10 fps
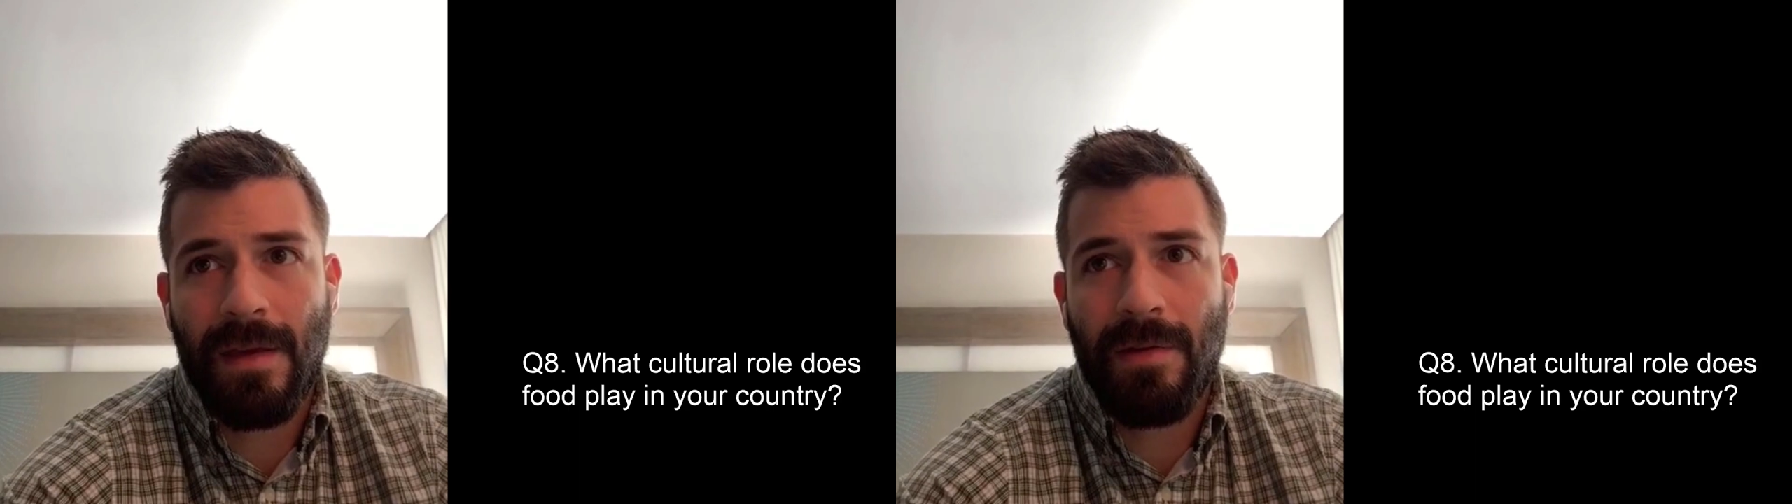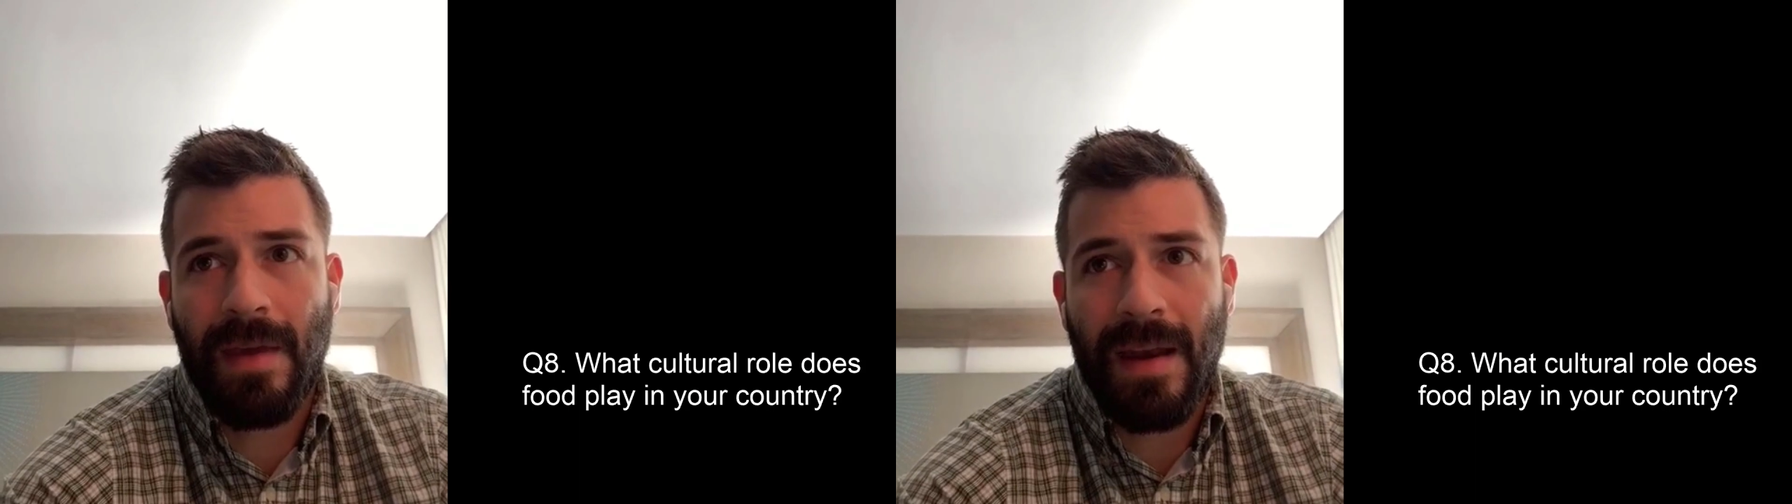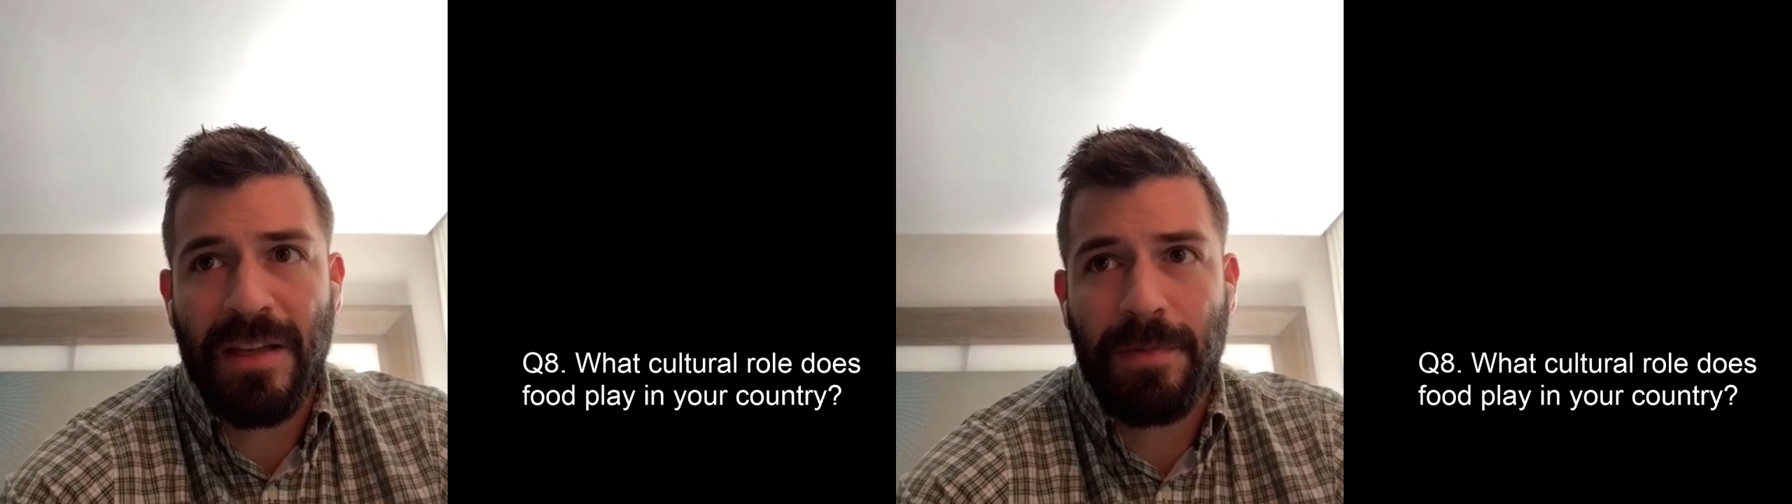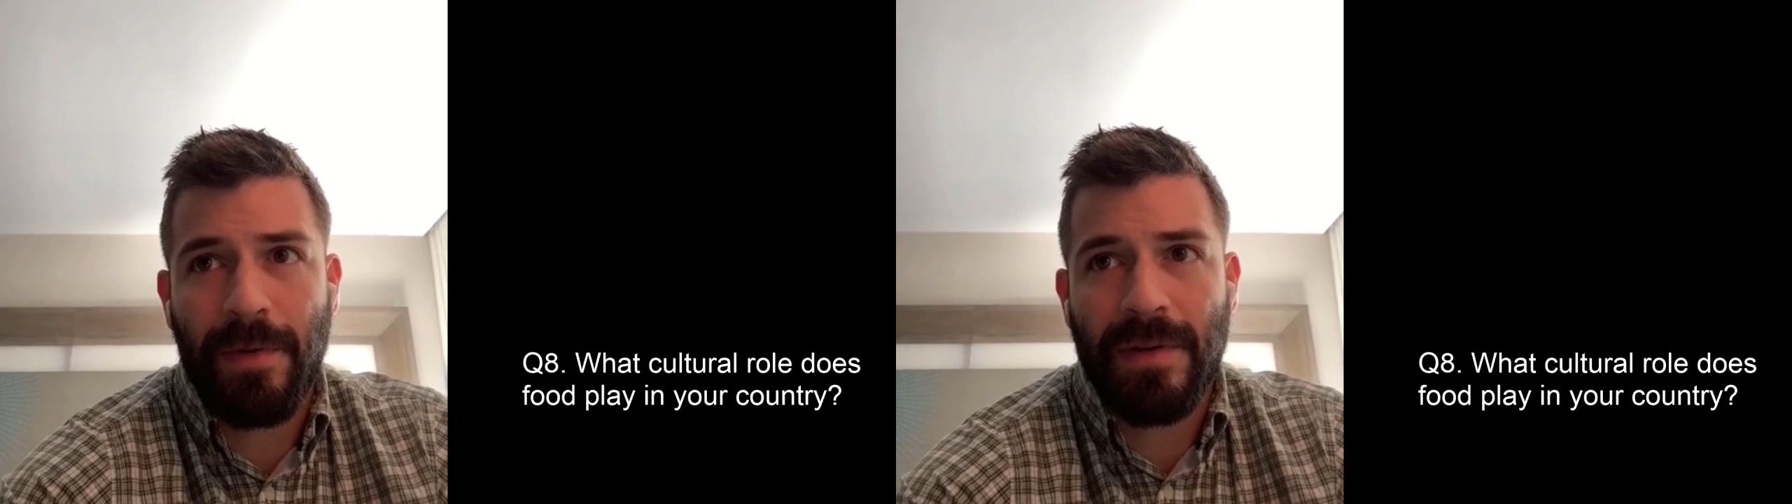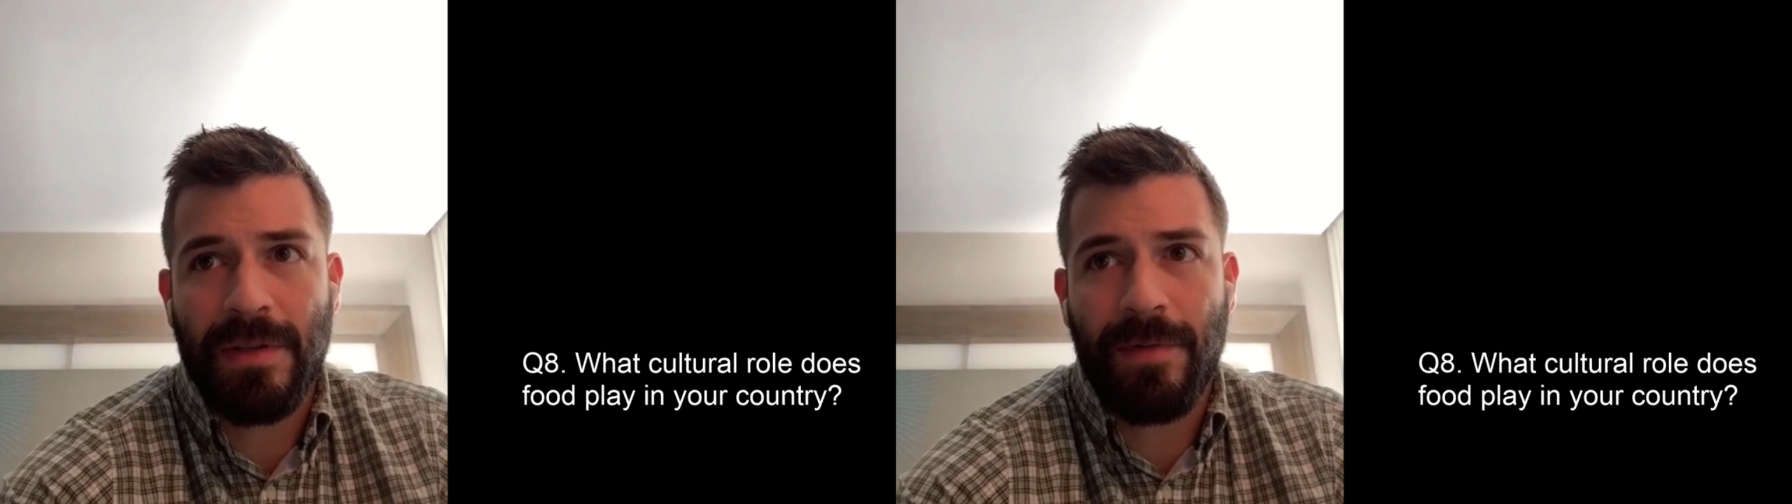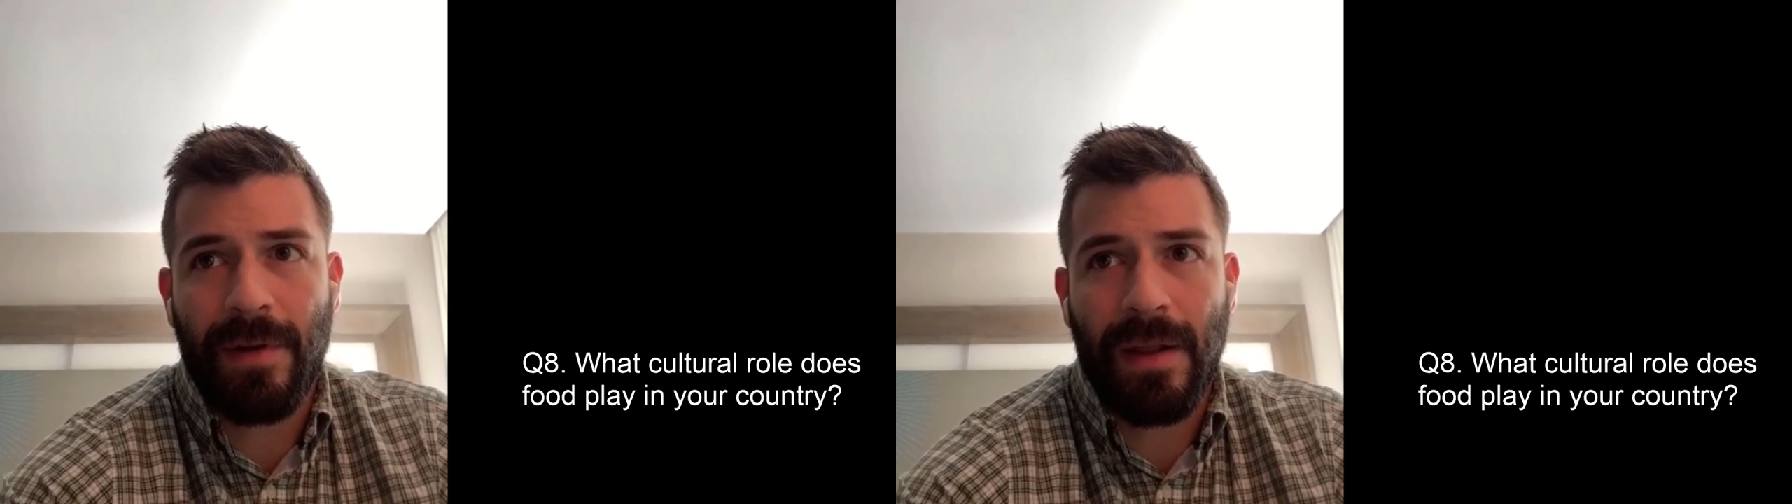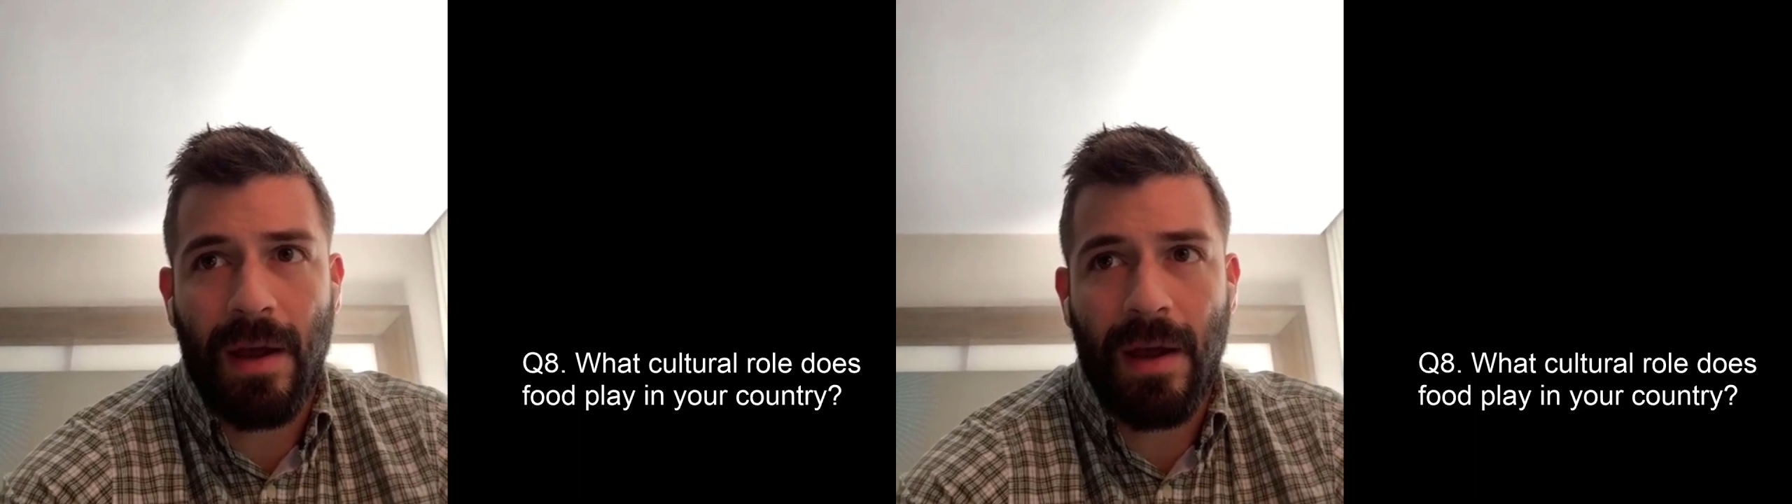you can experience different